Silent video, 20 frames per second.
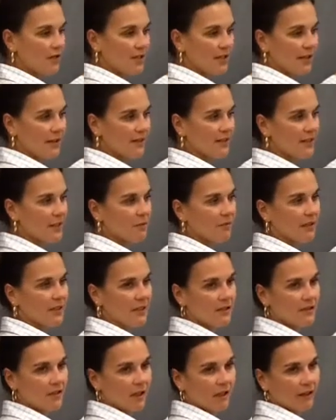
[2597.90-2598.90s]
of your TLC
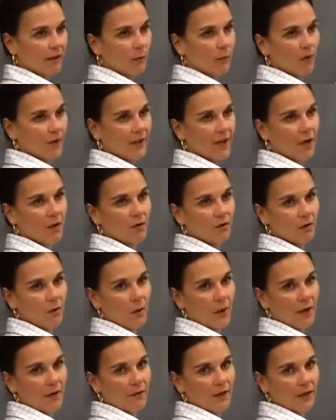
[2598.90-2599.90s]
plate is not going to work out
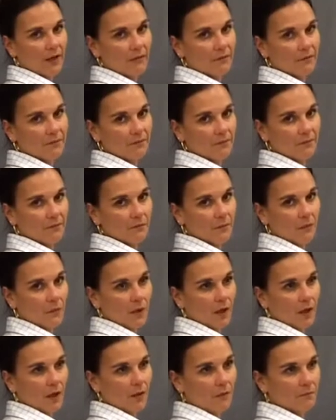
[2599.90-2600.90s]
quite right.
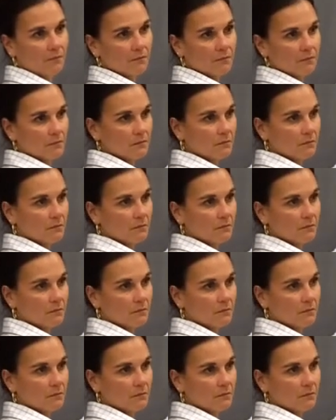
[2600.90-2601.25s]
Okay?